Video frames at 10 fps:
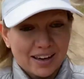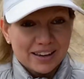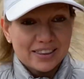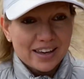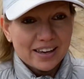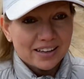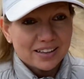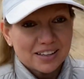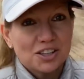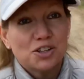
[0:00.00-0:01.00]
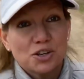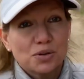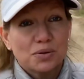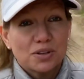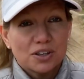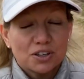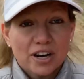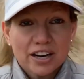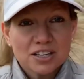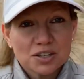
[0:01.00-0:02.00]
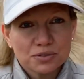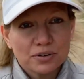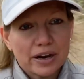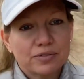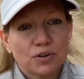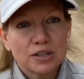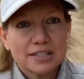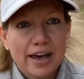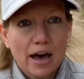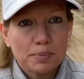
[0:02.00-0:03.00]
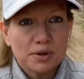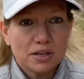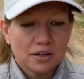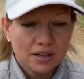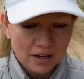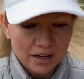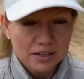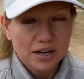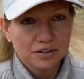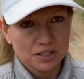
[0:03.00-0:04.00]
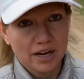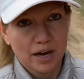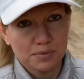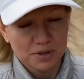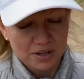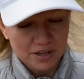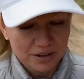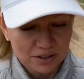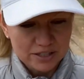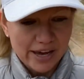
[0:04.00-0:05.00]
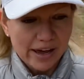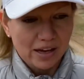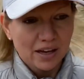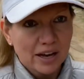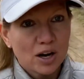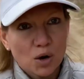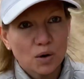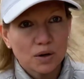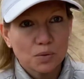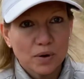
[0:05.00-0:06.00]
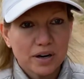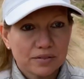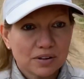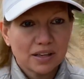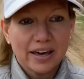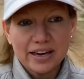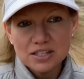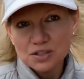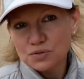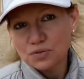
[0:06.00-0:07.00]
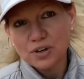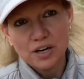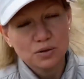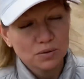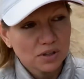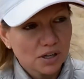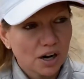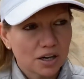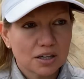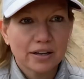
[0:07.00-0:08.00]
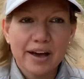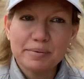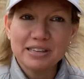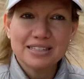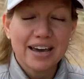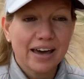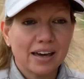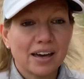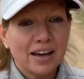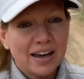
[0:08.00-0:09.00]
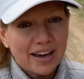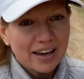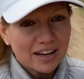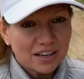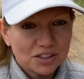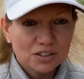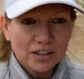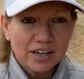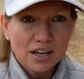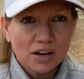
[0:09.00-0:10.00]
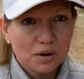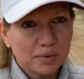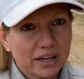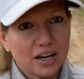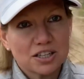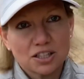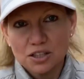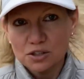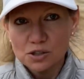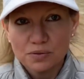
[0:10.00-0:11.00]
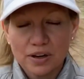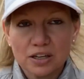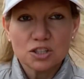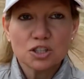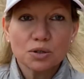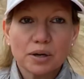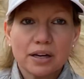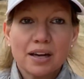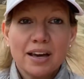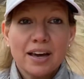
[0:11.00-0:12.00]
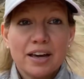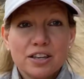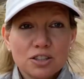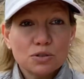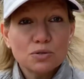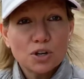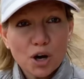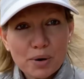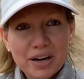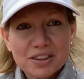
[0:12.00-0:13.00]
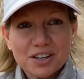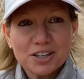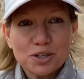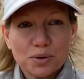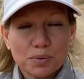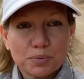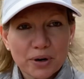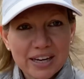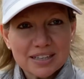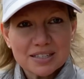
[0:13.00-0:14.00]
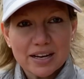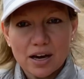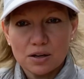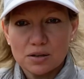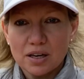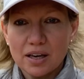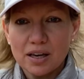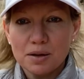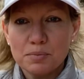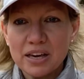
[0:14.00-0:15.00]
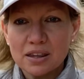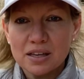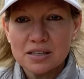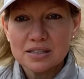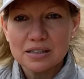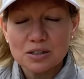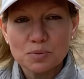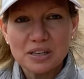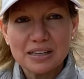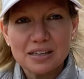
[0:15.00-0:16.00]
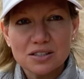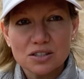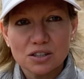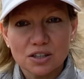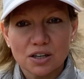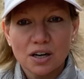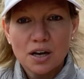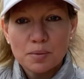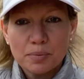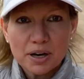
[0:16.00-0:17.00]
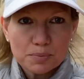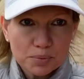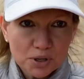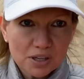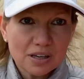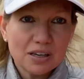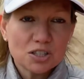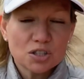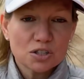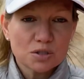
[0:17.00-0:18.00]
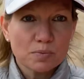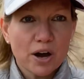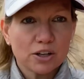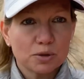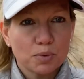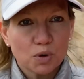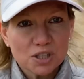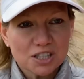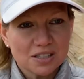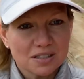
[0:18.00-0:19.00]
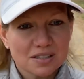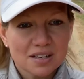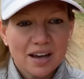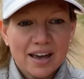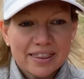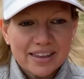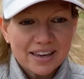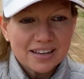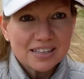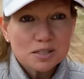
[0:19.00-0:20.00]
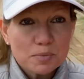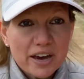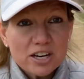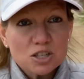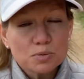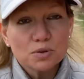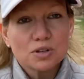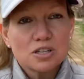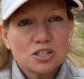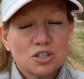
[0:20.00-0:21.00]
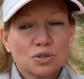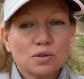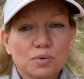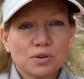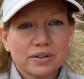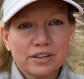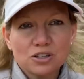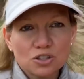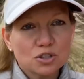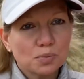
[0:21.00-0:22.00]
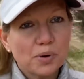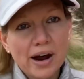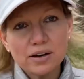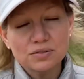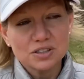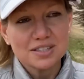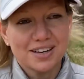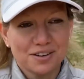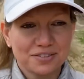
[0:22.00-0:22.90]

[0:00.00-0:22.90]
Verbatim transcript: Then, you know, you're not as afraid for it to happen another time or another day, or whatever the case. If you've got a really hard climbing day and you're like, oh my gosh, I don't know if I could do it. And then you go out there and you break it down and make things a little bit easier by putting it into smaller portions, then it's manageable and it's doable, and then you're so proud of yourself.